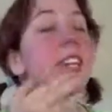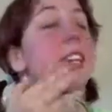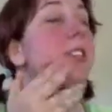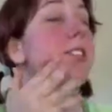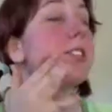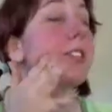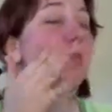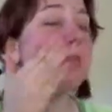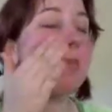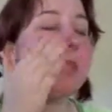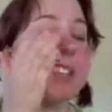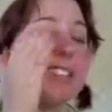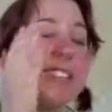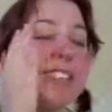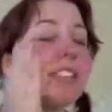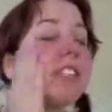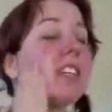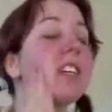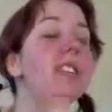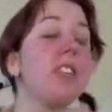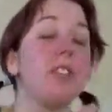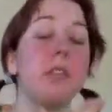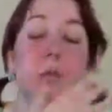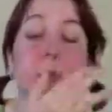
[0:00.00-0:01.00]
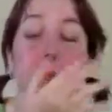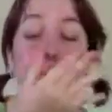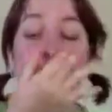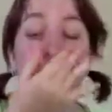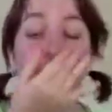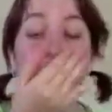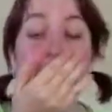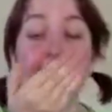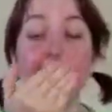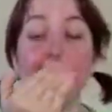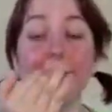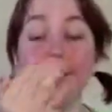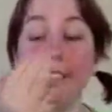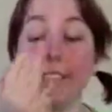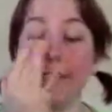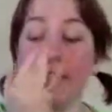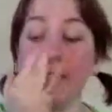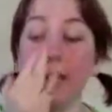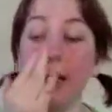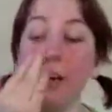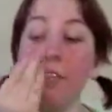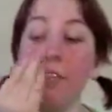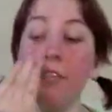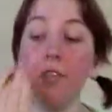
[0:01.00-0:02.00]
into my skin and work and
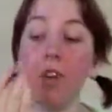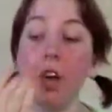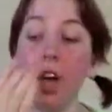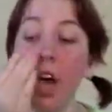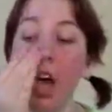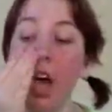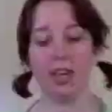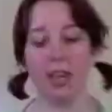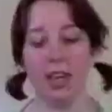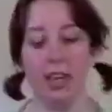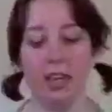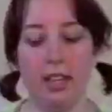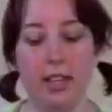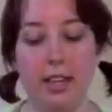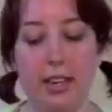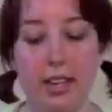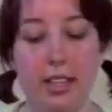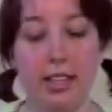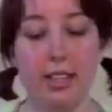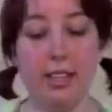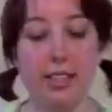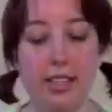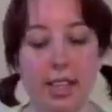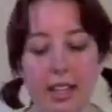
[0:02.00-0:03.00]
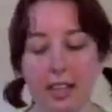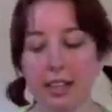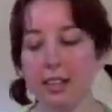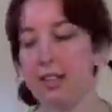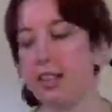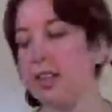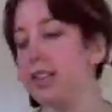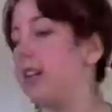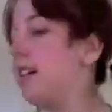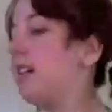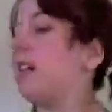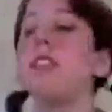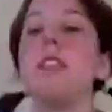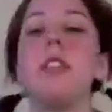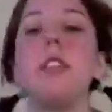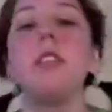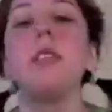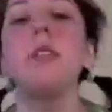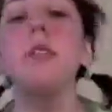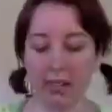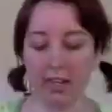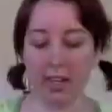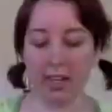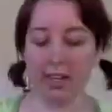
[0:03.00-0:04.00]
stuff. Now the second thing I
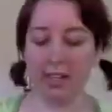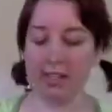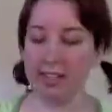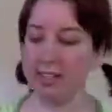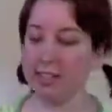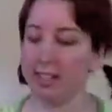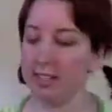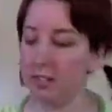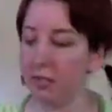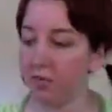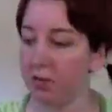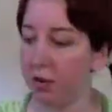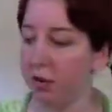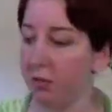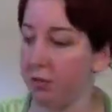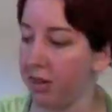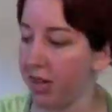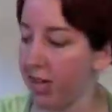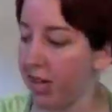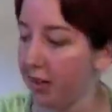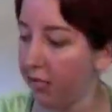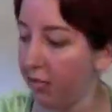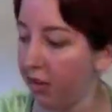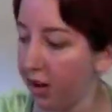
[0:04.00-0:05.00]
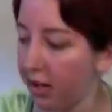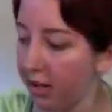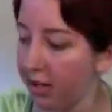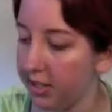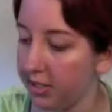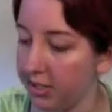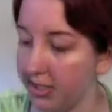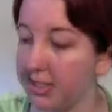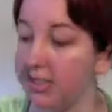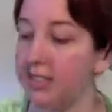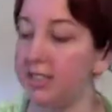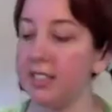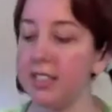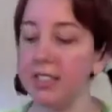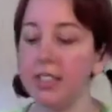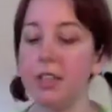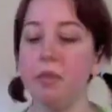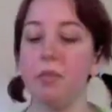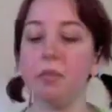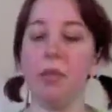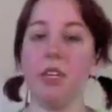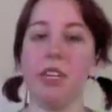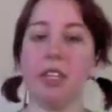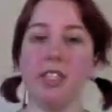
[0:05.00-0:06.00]
do, this is from Avon, it's a
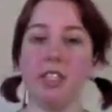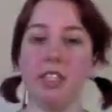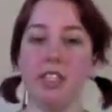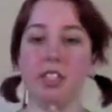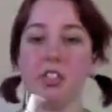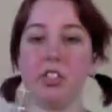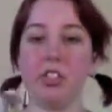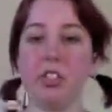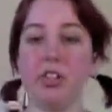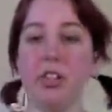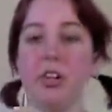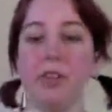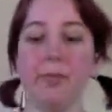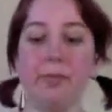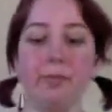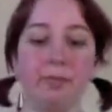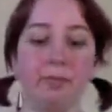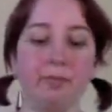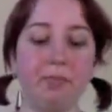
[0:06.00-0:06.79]
lip conditioner.